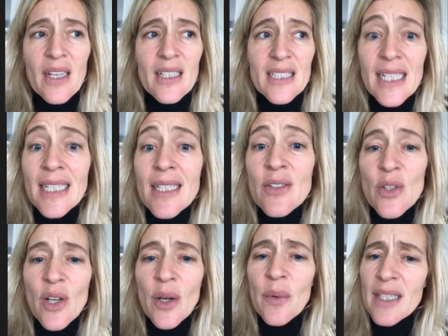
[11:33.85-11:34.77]
they need to
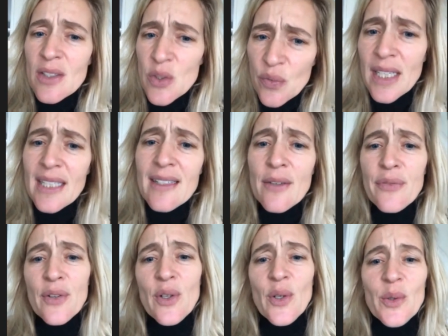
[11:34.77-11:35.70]
know, it's really
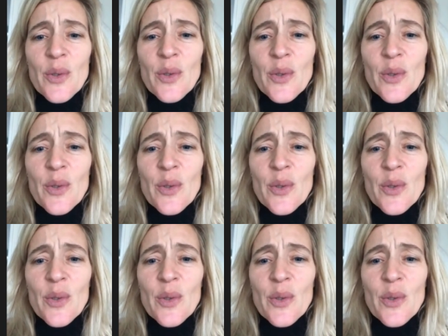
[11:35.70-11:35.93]
difficult.